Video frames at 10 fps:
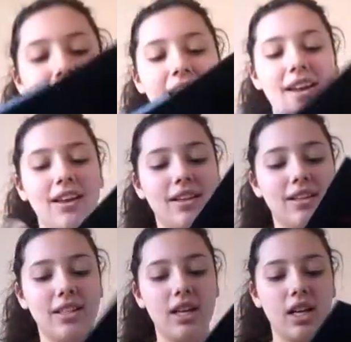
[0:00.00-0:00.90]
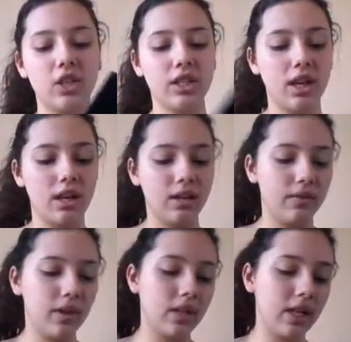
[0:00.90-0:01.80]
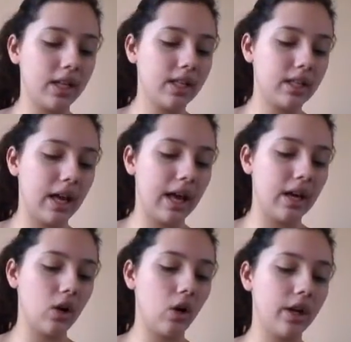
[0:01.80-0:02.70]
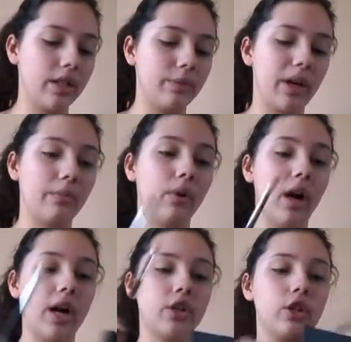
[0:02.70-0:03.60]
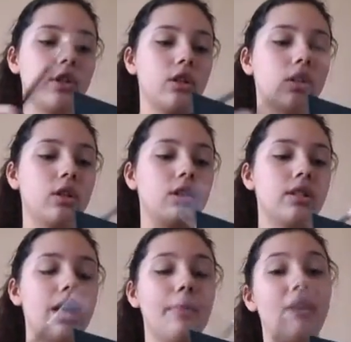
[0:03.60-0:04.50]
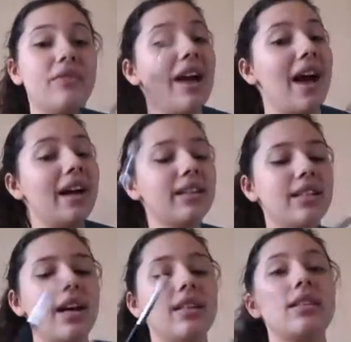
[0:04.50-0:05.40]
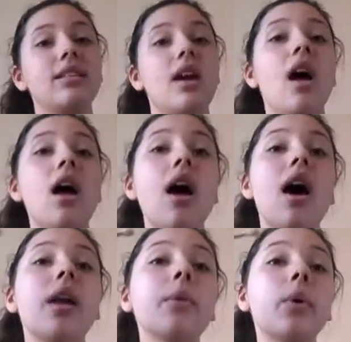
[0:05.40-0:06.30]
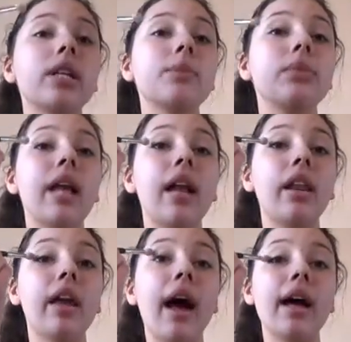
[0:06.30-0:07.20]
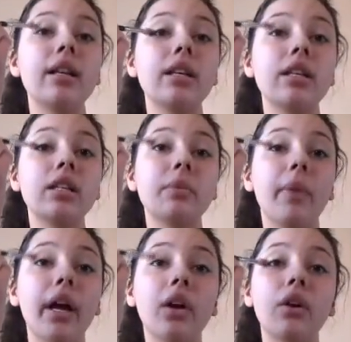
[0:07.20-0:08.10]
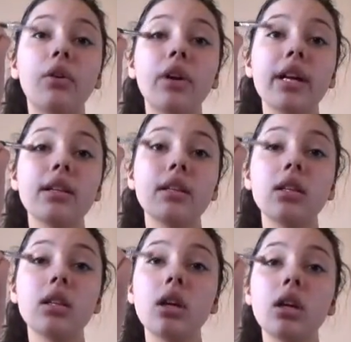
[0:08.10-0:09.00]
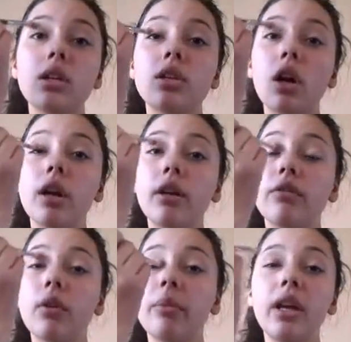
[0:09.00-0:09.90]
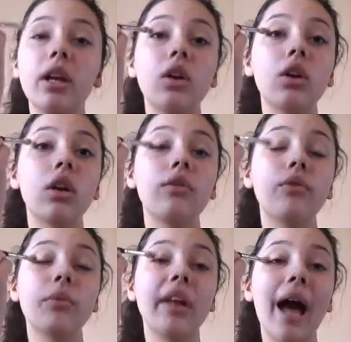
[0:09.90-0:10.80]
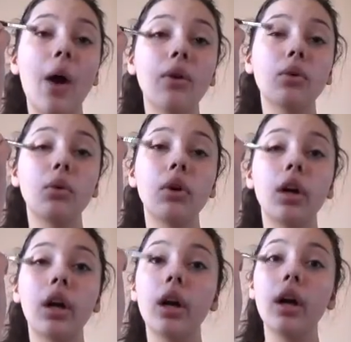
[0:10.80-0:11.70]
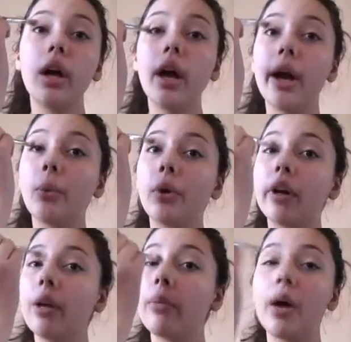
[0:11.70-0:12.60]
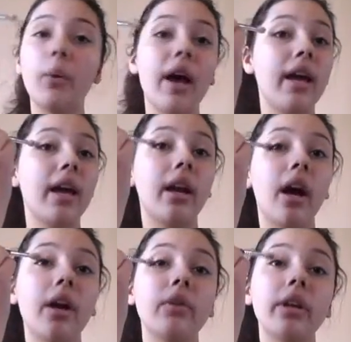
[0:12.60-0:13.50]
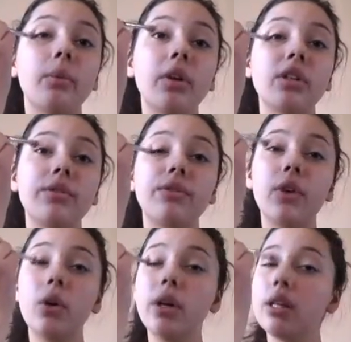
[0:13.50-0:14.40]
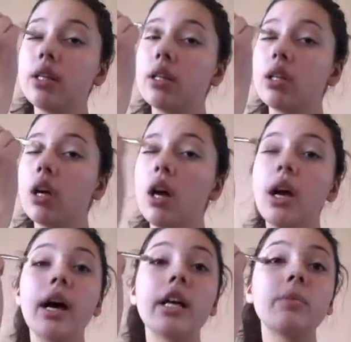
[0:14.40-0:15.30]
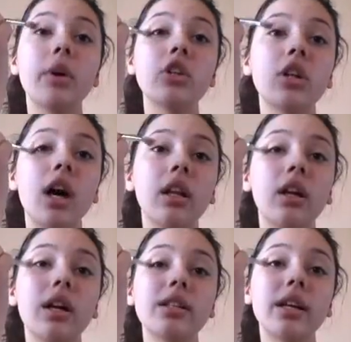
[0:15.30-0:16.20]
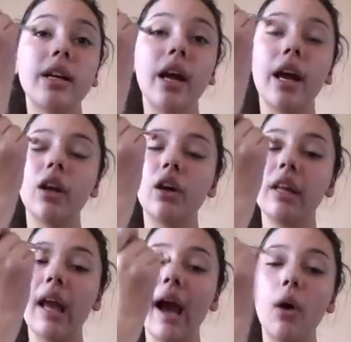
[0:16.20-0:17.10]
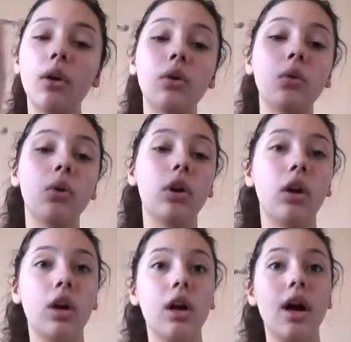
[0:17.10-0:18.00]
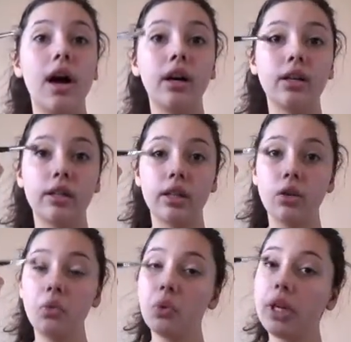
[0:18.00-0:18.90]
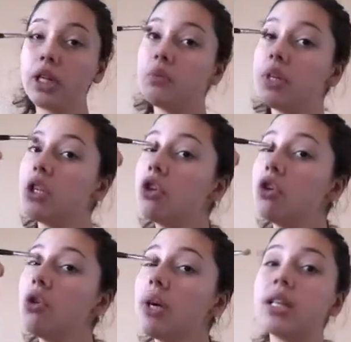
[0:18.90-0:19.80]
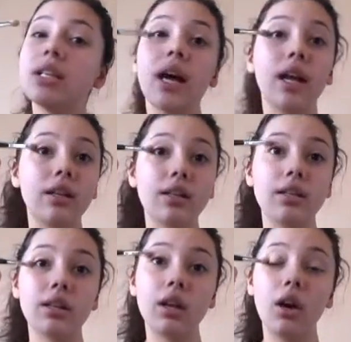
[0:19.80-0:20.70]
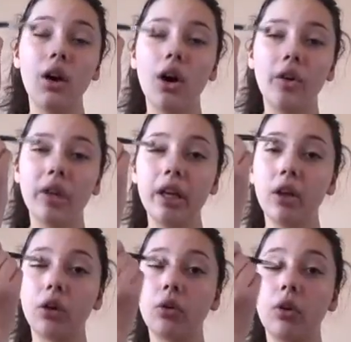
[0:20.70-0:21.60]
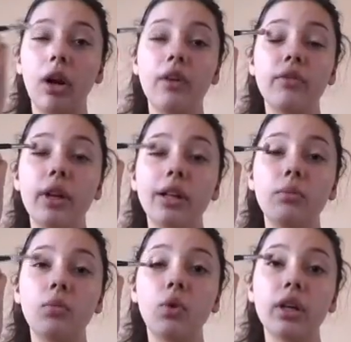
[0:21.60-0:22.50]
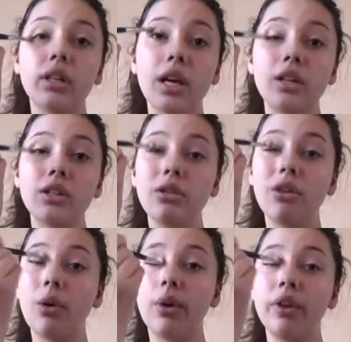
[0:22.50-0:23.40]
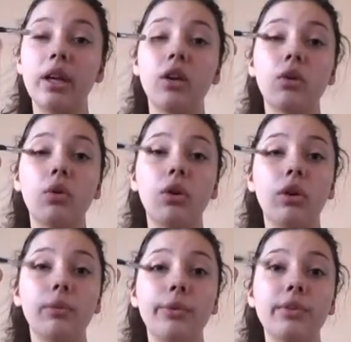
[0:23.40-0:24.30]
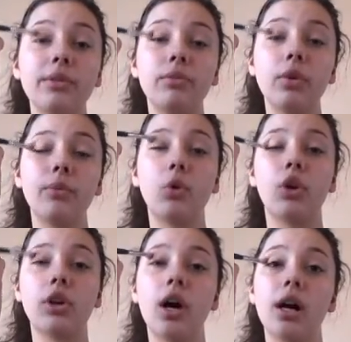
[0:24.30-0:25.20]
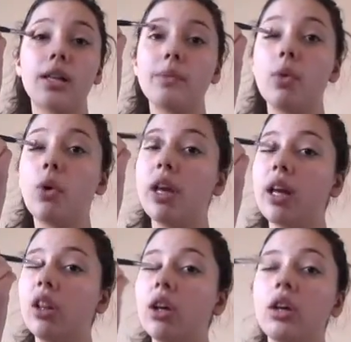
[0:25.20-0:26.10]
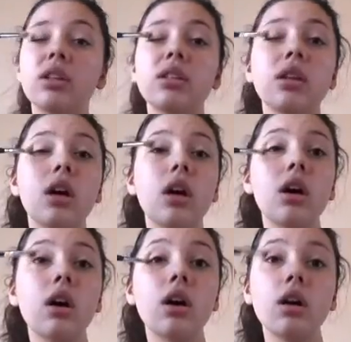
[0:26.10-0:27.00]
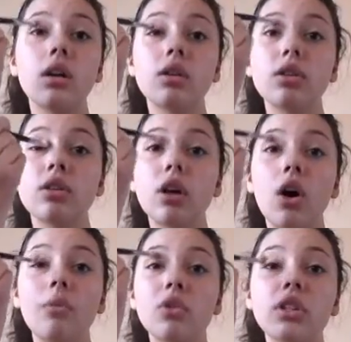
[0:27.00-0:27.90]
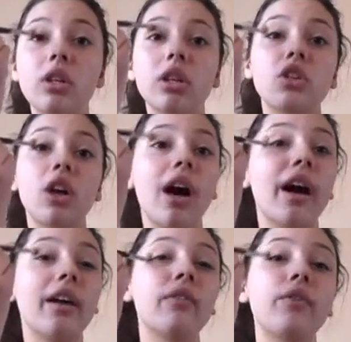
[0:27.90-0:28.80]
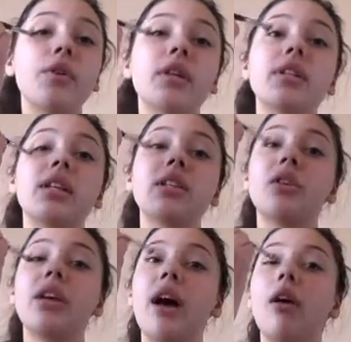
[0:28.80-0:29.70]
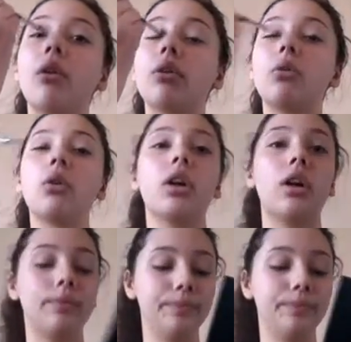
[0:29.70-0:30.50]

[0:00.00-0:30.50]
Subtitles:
and just kind of dust that onto my brush, tap off the excess, and I'm going to blend that into my crease, starting from the outer corner and working my way in. I really want to focus as much color as I can on the outer corner because I don't want it to be too intense on the inner corner. I feel like the more intense you go on the inner corner, the more smoky it looks. So I'm just gonna try and focus this on the outer corner.